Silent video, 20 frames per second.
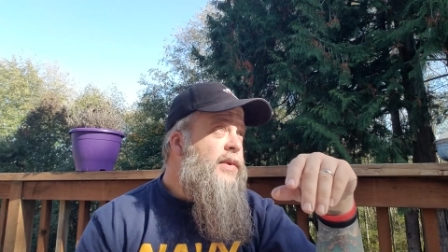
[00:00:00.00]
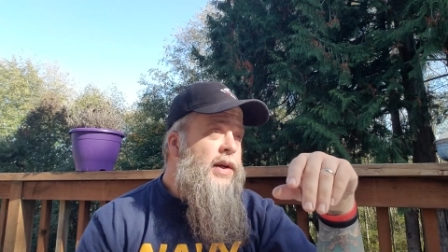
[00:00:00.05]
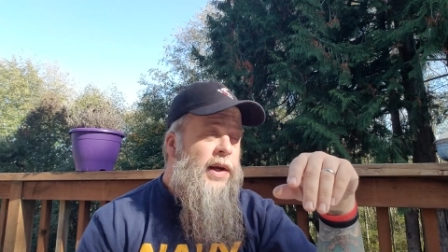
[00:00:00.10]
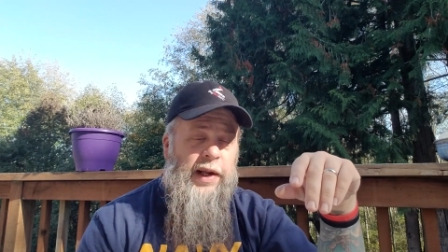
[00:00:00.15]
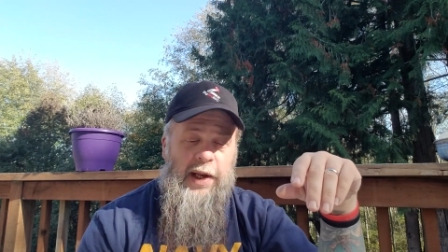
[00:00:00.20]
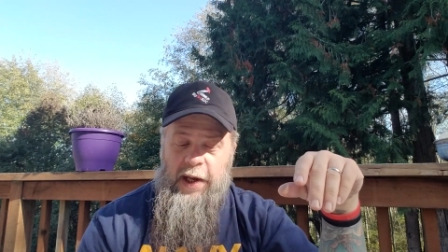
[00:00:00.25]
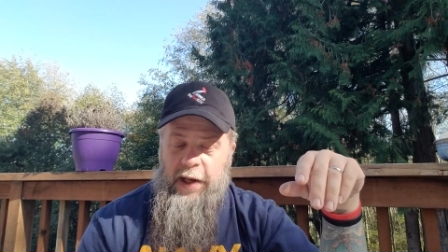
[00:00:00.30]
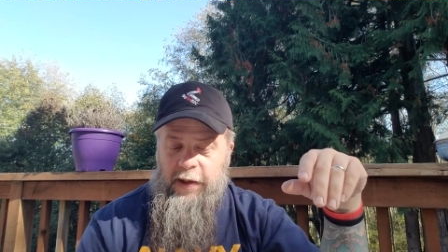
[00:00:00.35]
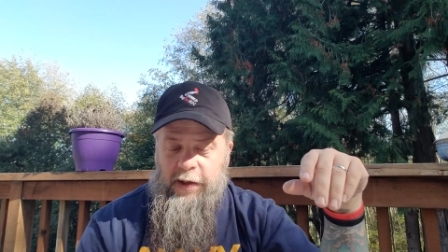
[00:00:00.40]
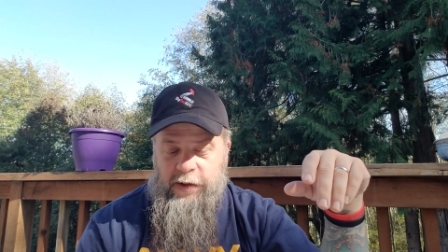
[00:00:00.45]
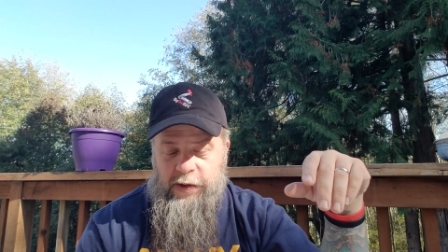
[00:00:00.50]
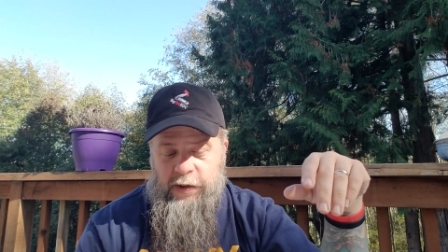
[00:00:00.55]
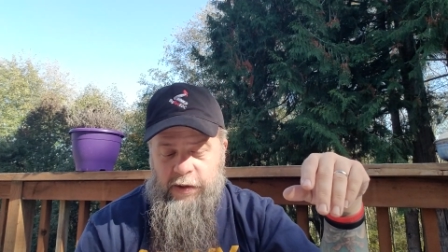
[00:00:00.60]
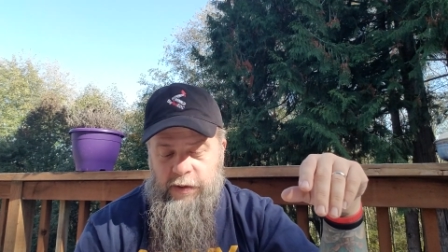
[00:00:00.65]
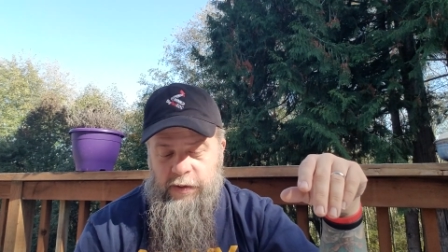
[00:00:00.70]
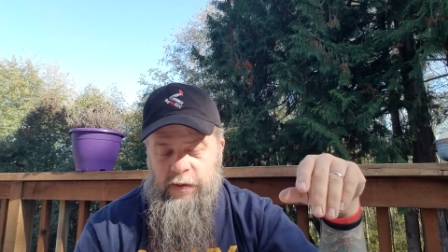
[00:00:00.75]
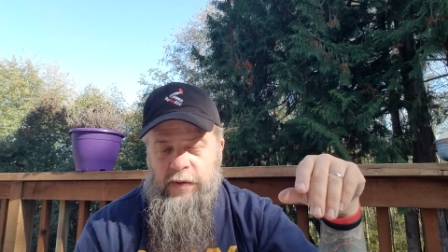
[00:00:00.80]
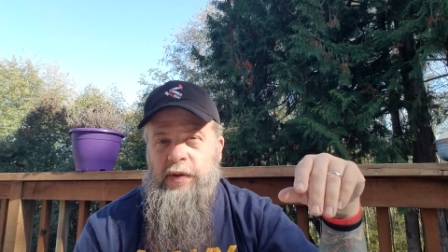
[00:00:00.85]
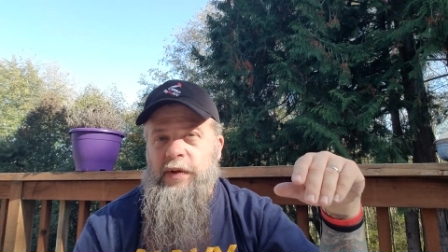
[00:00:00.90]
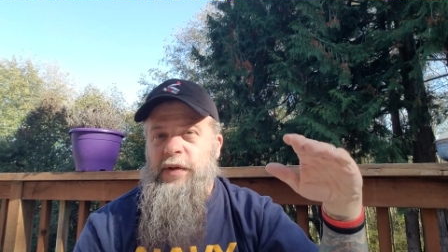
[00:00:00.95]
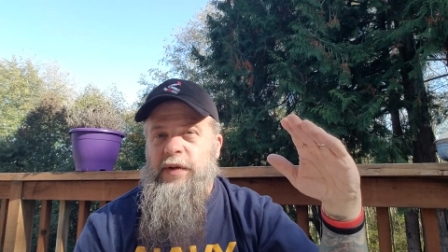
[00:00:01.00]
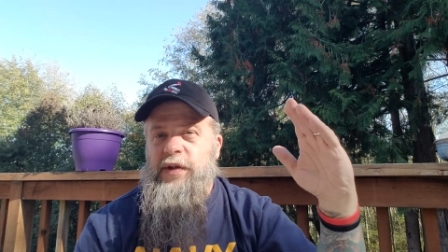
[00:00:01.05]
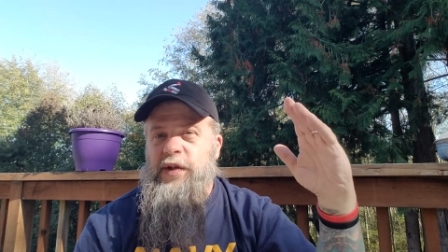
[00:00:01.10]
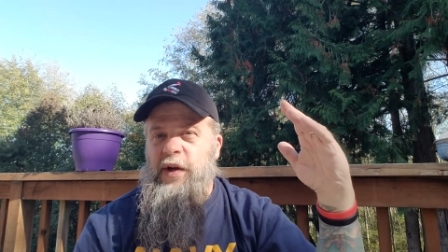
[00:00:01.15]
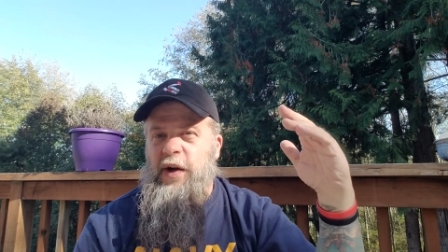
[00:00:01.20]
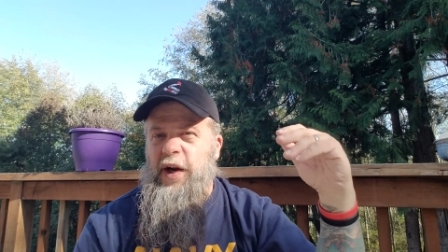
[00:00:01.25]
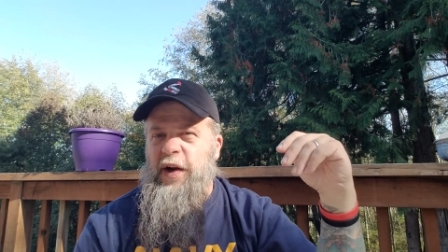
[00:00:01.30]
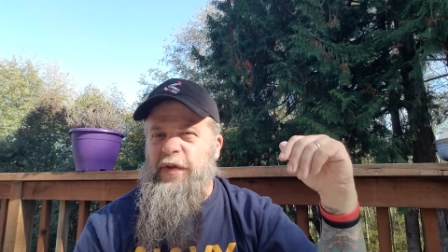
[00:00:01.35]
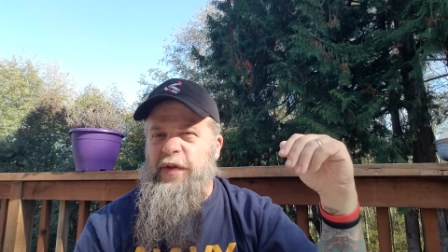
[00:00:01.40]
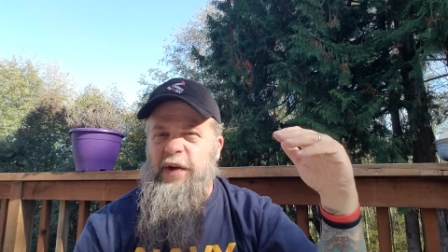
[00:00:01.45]
Yeah,
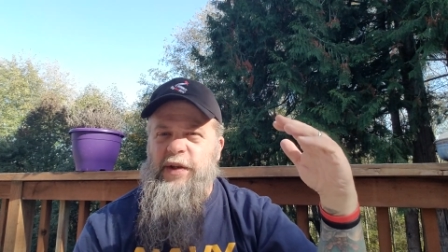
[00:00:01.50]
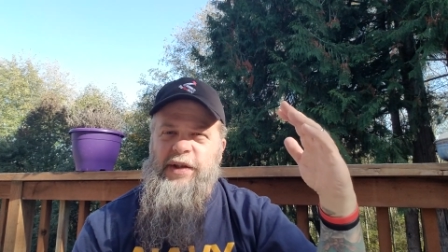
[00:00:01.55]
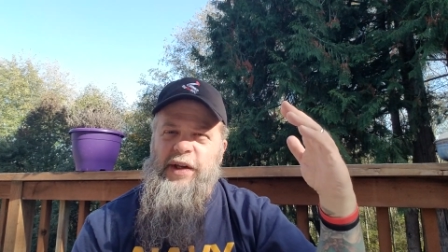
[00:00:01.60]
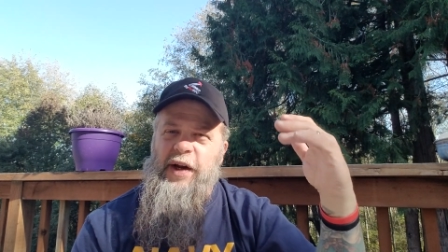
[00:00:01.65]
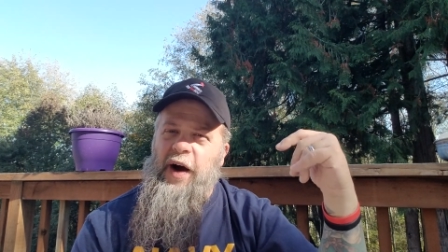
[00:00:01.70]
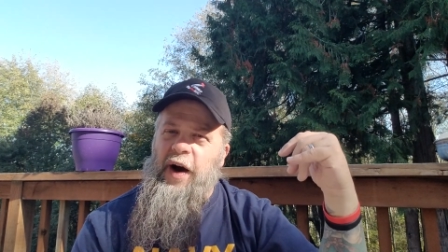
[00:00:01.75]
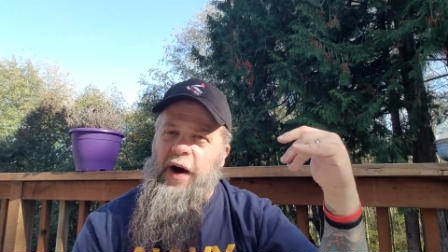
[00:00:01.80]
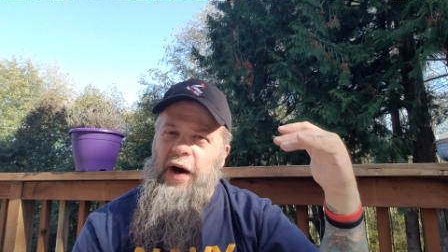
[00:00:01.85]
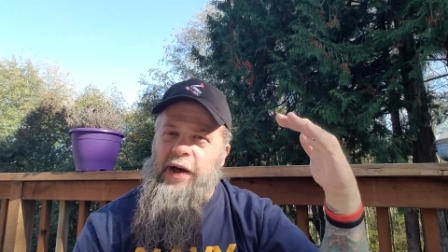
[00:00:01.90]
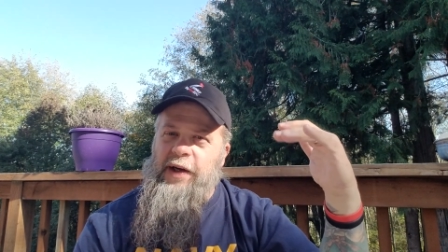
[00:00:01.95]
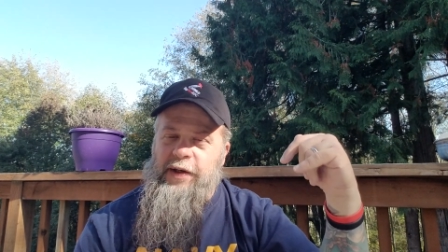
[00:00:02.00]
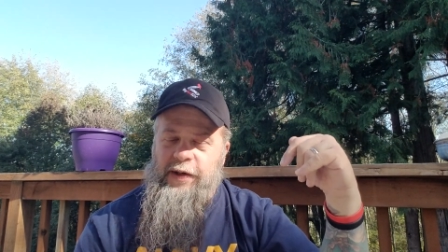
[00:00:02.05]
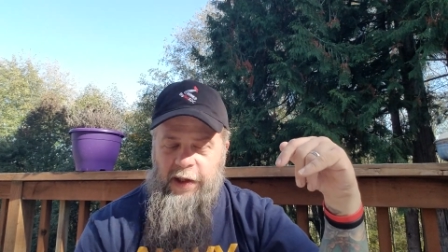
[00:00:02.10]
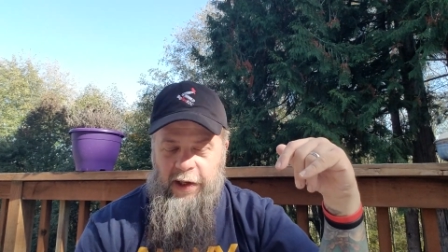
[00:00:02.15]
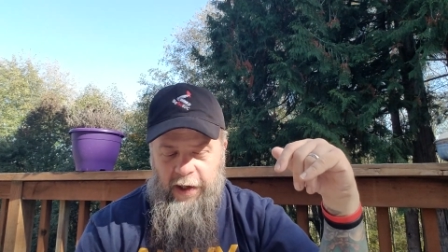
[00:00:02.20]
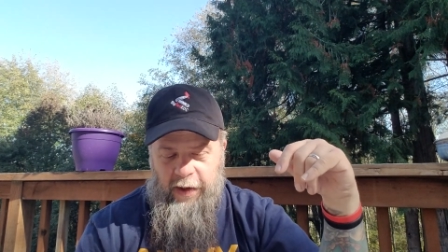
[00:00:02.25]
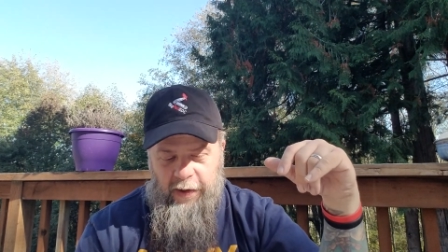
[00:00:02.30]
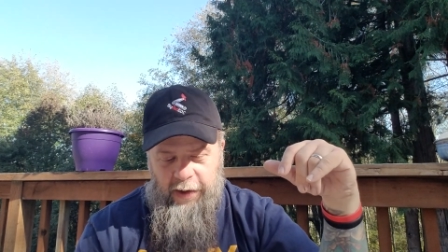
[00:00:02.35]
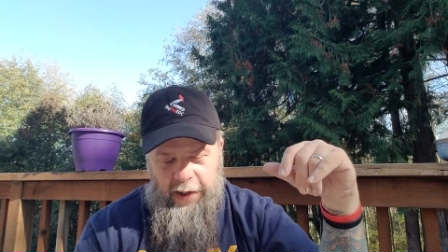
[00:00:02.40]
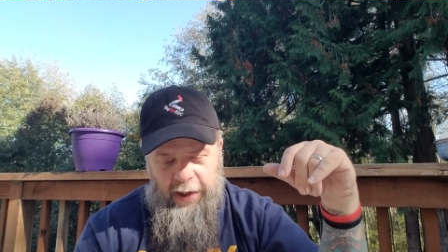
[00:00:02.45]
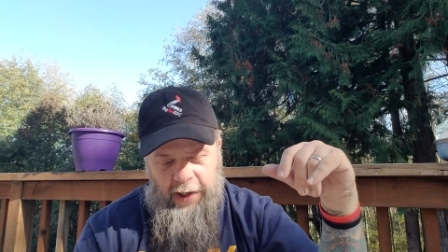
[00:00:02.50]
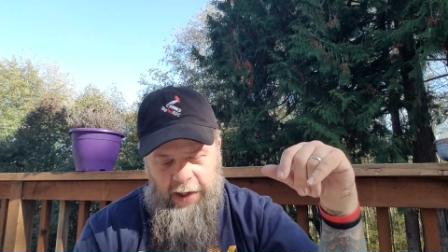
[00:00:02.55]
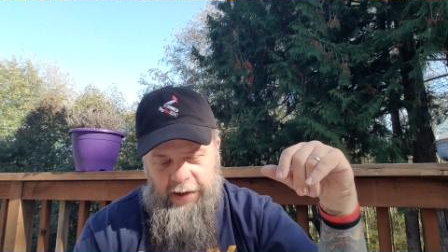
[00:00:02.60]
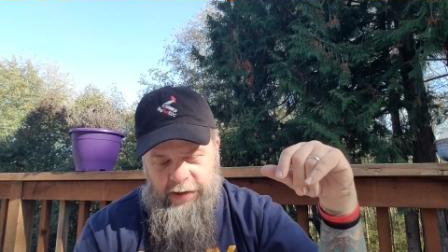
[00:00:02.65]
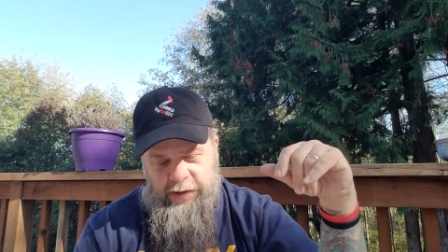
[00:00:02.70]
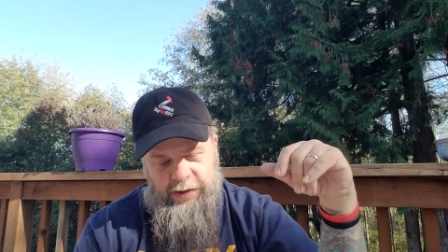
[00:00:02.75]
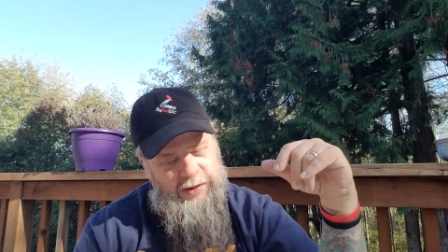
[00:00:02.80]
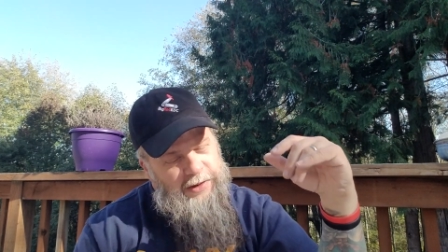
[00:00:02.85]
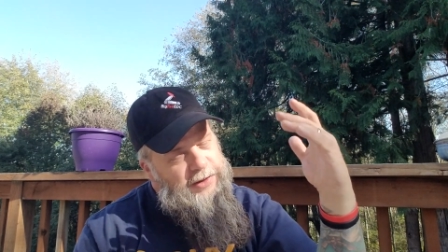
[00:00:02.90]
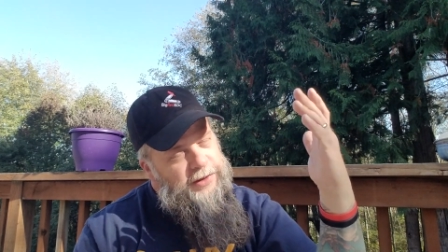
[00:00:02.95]
sorry if there's an odd glare,
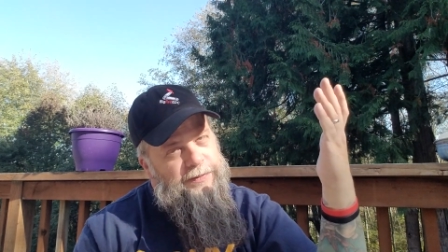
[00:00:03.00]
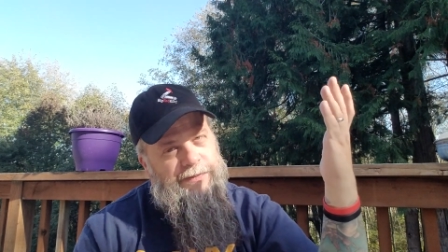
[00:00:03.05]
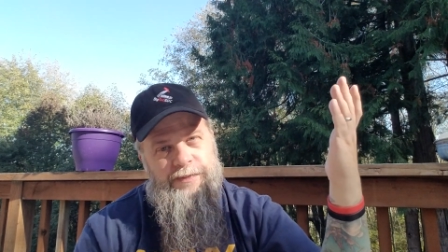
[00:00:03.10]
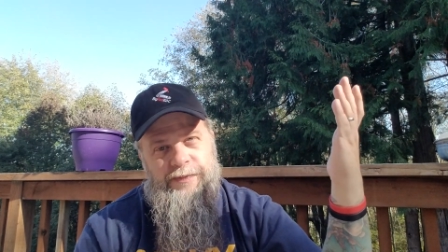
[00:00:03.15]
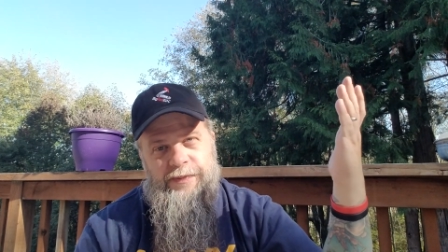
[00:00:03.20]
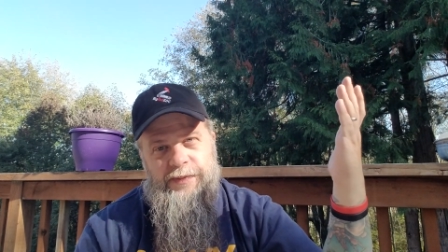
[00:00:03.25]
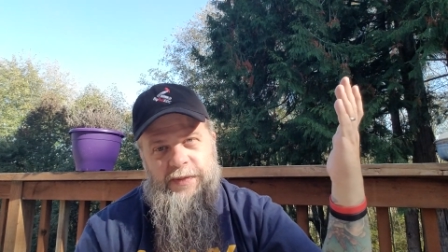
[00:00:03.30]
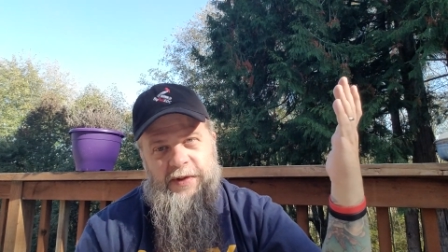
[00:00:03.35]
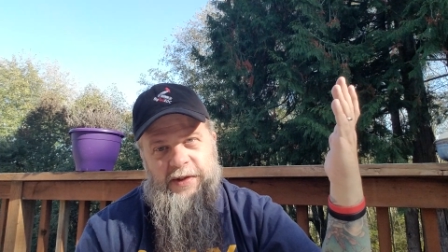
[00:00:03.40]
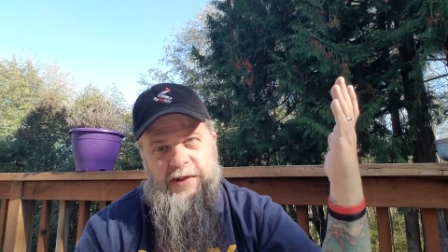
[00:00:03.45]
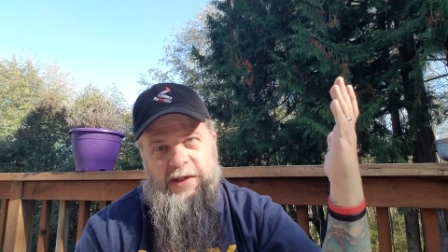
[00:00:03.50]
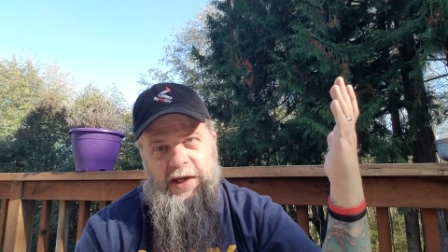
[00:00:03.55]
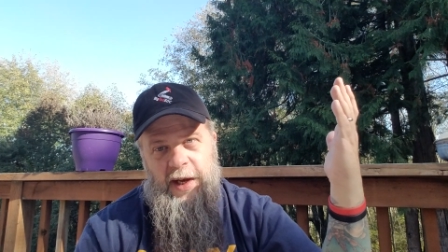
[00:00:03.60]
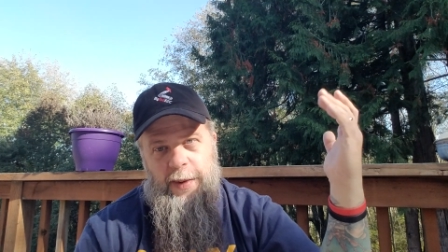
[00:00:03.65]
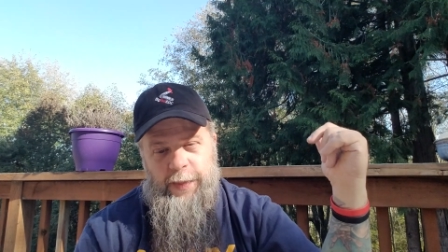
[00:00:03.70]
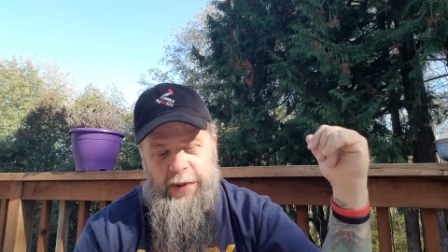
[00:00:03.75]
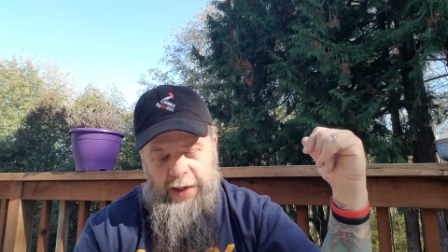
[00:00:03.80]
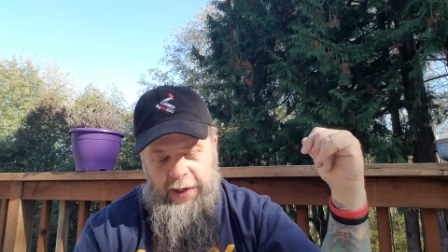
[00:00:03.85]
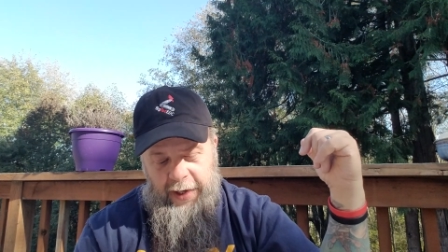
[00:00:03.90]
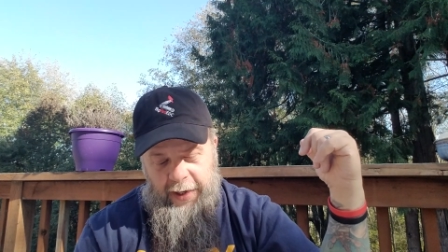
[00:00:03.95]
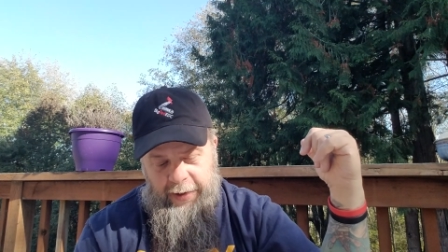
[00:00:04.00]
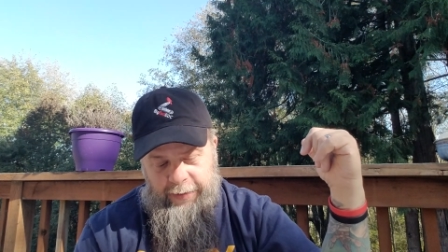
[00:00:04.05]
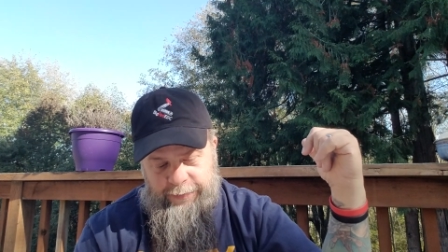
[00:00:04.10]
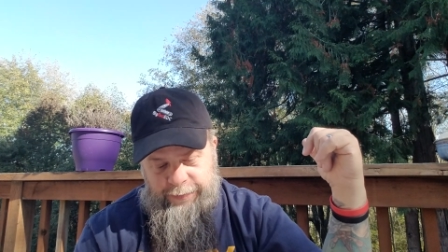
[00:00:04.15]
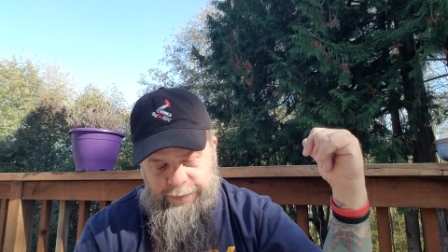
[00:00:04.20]
guys. It's just the time of day.